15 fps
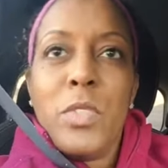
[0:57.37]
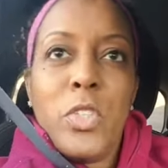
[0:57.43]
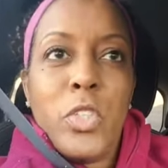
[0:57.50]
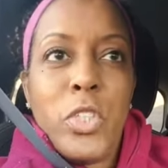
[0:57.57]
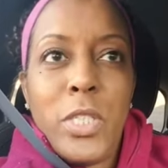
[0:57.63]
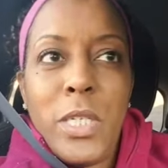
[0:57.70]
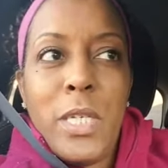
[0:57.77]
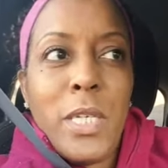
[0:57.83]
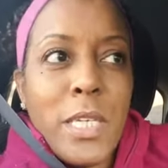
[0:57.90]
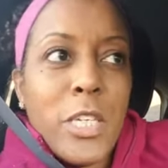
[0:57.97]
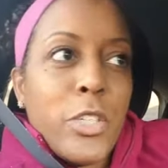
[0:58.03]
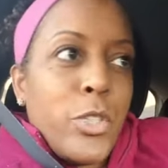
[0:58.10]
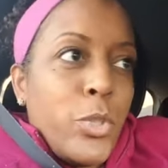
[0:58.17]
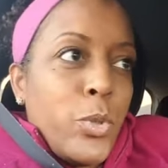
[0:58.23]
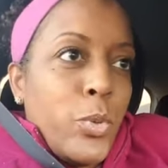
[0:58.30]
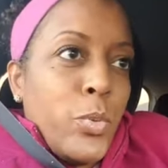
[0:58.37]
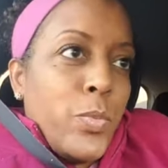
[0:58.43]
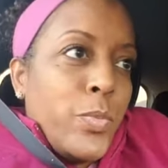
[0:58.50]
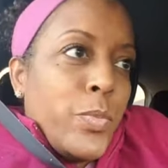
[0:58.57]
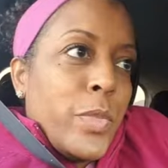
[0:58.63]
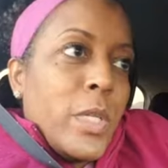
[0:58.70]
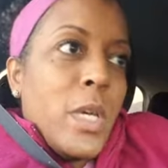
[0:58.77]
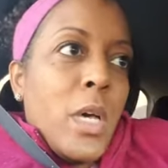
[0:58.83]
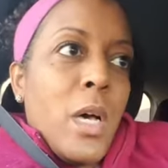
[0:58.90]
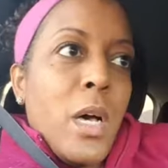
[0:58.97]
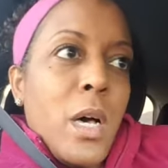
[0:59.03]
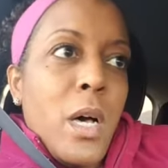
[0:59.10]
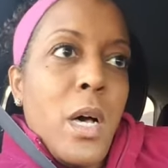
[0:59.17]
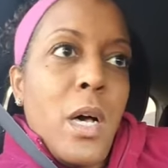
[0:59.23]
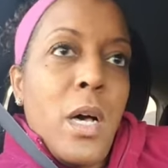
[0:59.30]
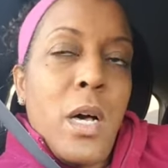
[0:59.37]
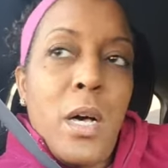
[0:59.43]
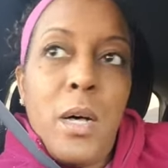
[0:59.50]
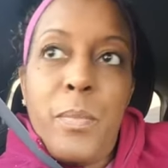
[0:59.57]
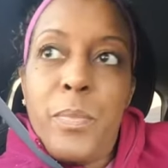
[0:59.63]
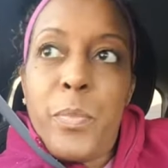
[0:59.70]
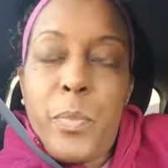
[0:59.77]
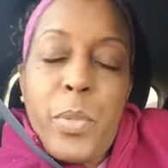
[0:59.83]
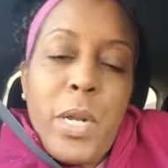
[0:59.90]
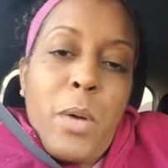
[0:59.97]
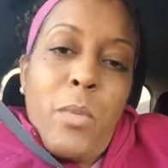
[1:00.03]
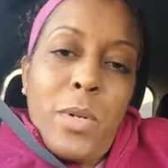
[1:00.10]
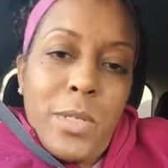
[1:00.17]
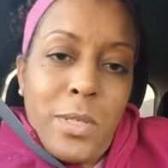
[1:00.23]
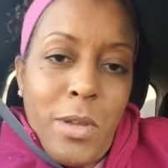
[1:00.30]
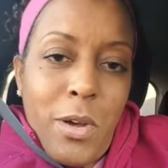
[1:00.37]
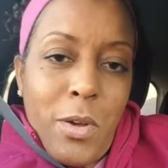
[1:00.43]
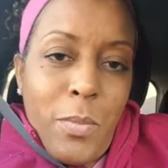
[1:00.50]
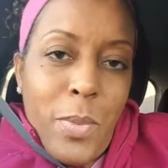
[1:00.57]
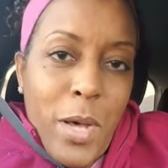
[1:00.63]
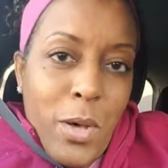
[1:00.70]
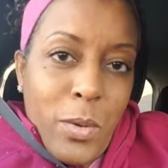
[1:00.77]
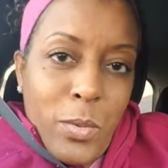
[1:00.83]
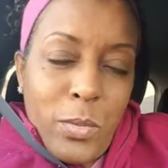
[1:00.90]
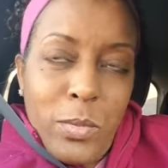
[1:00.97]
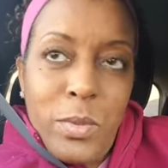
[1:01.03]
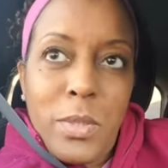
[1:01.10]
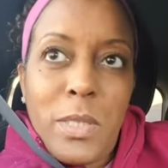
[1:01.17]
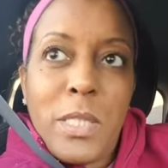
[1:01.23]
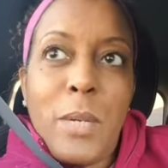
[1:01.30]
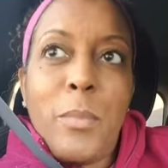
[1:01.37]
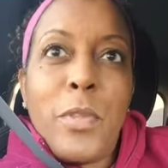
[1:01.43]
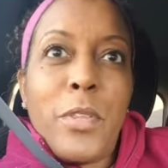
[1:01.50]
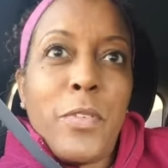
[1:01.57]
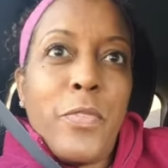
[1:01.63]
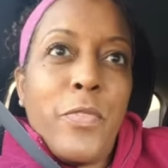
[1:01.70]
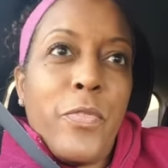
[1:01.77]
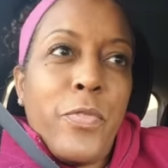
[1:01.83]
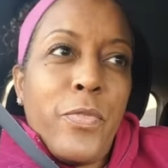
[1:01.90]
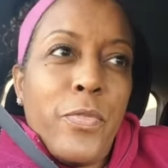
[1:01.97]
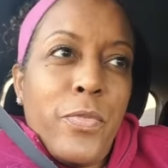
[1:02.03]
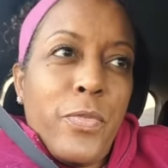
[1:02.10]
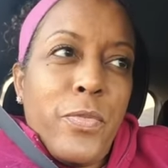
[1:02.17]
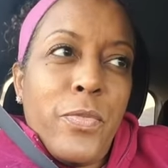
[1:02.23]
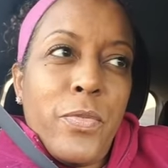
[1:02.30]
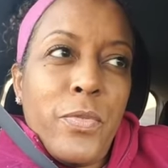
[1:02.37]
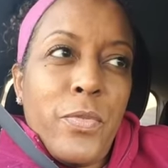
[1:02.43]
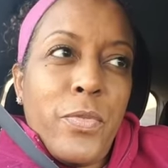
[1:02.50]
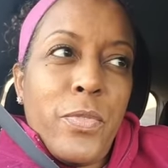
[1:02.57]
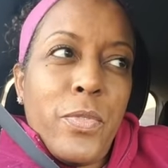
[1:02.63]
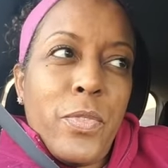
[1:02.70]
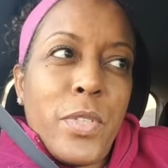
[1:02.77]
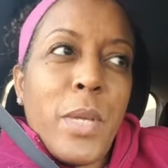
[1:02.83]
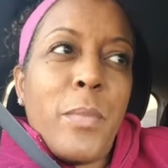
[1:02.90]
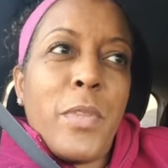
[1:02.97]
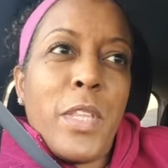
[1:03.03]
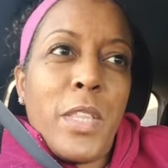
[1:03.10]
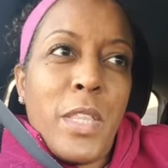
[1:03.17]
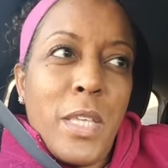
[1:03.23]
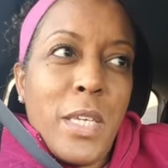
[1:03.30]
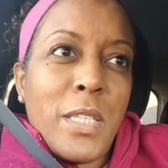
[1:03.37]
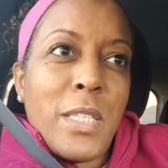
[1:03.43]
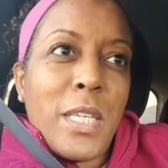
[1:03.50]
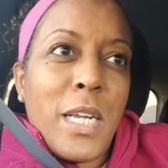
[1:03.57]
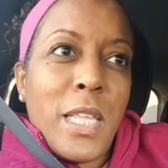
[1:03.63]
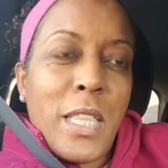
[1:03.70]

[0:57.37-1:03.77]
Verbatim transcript: cheating issue um, but I want to talk about some of the some of the things that I